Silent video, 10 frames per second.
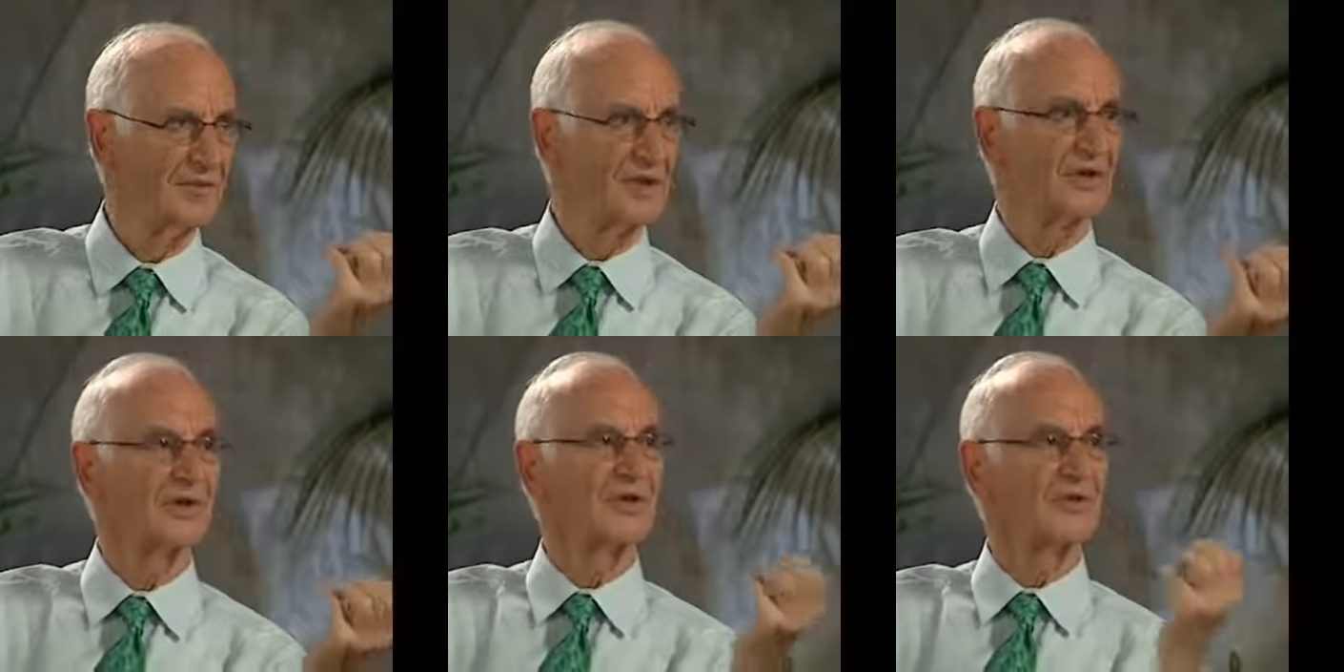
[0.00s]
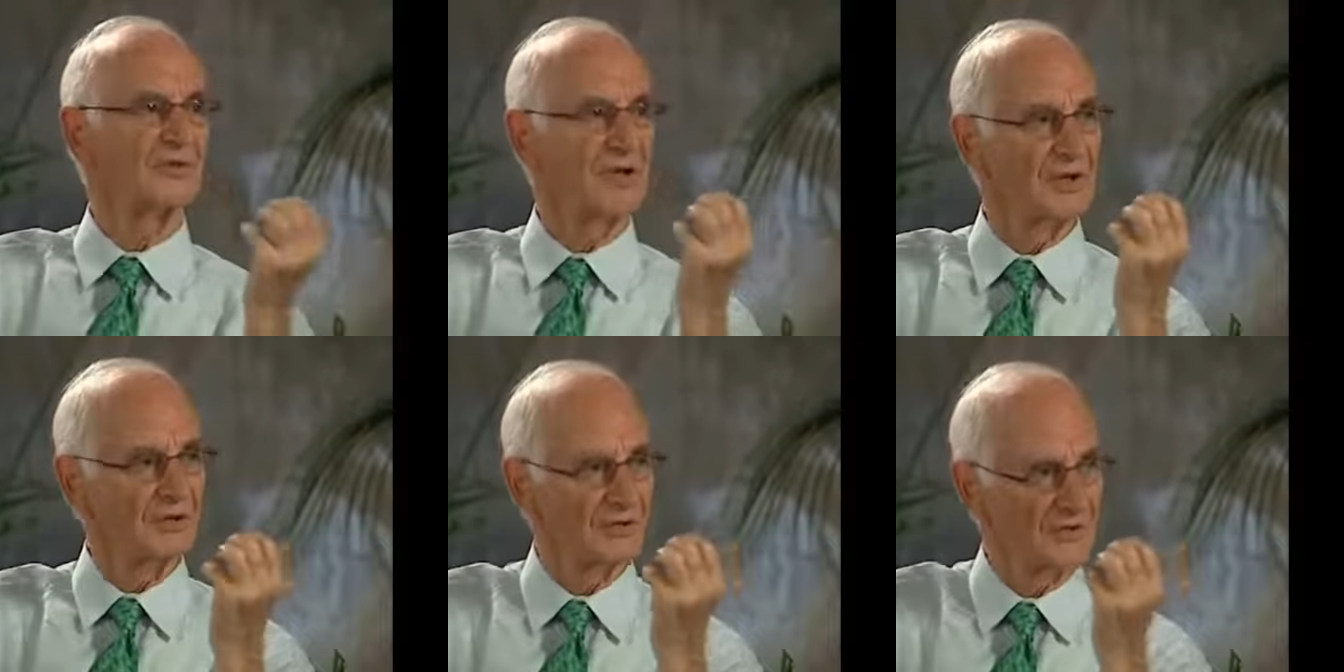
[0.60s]
because you've
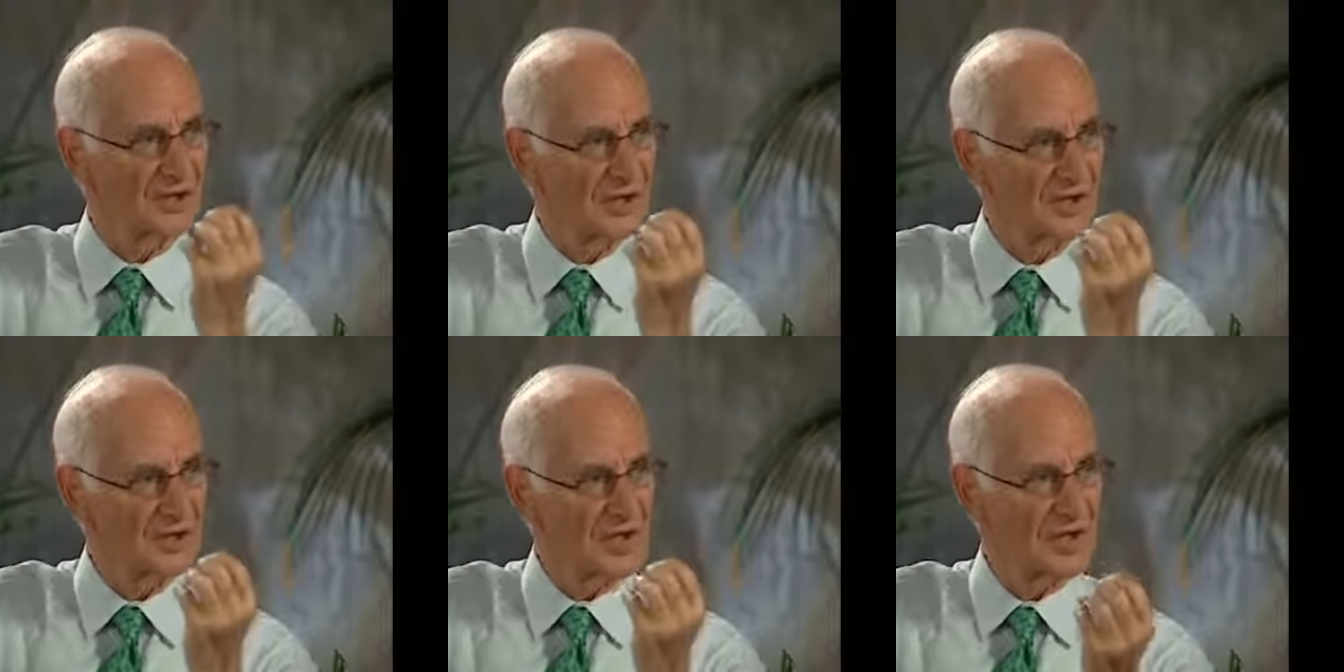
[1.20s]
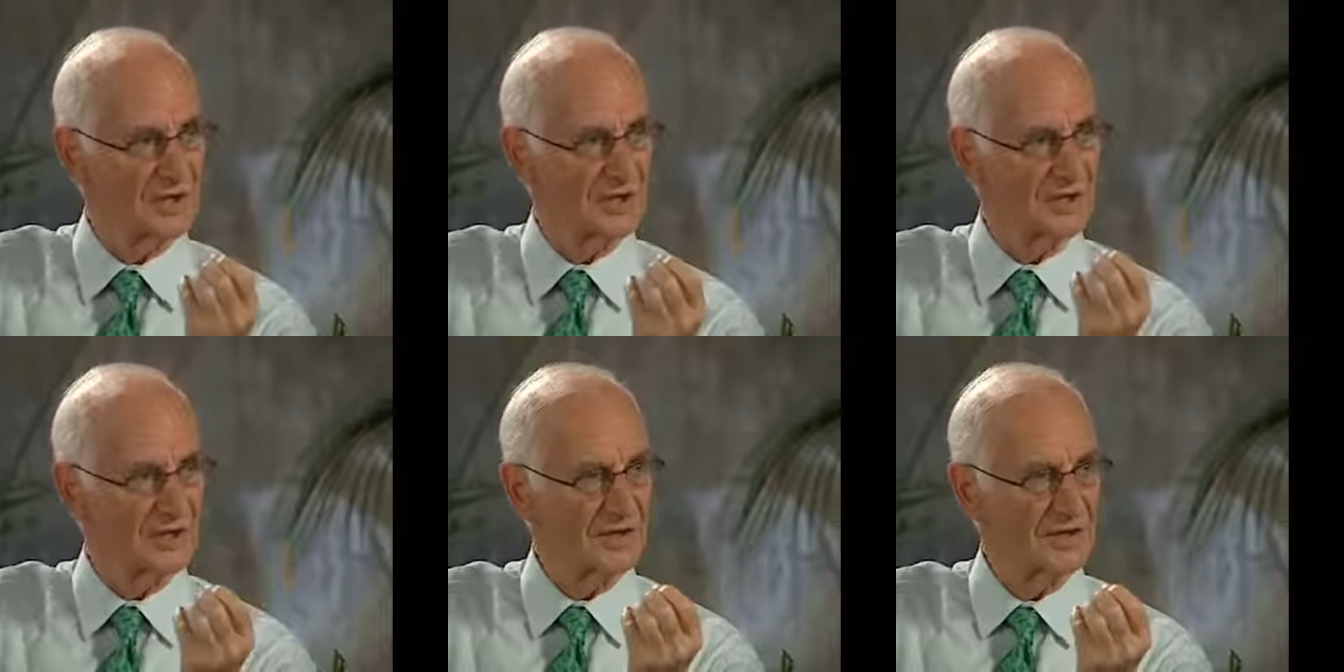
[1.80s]
been through the
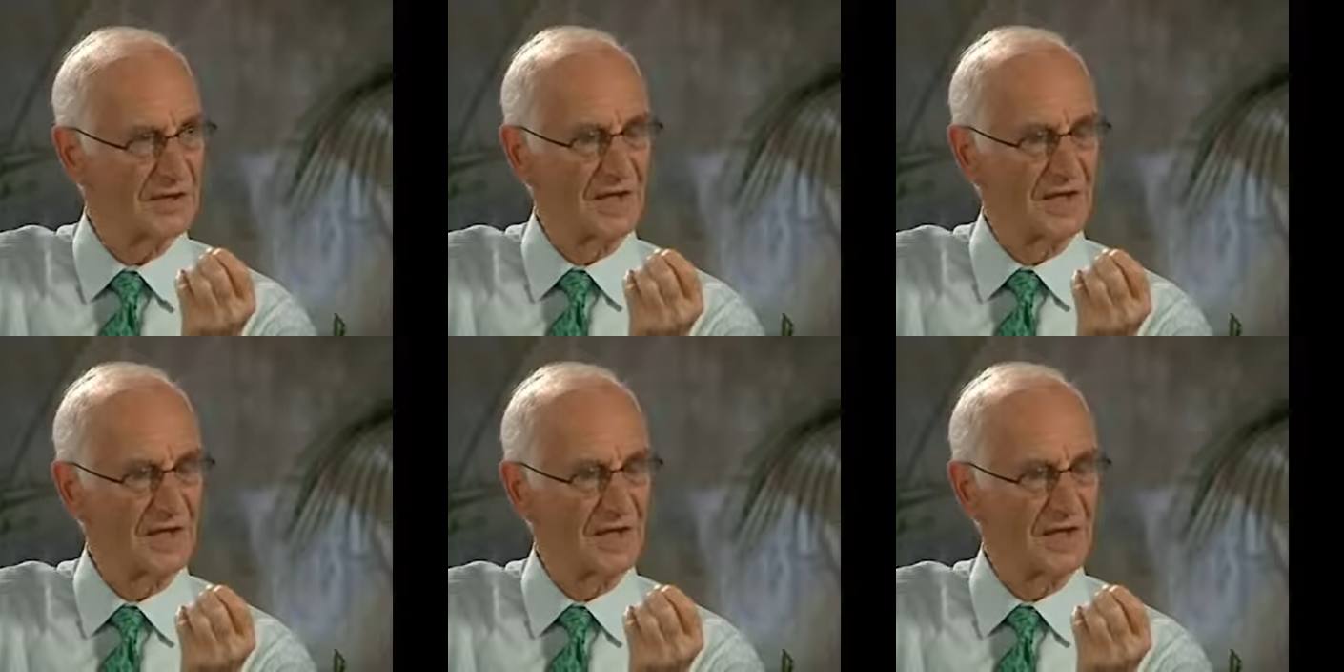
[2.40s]
initiations.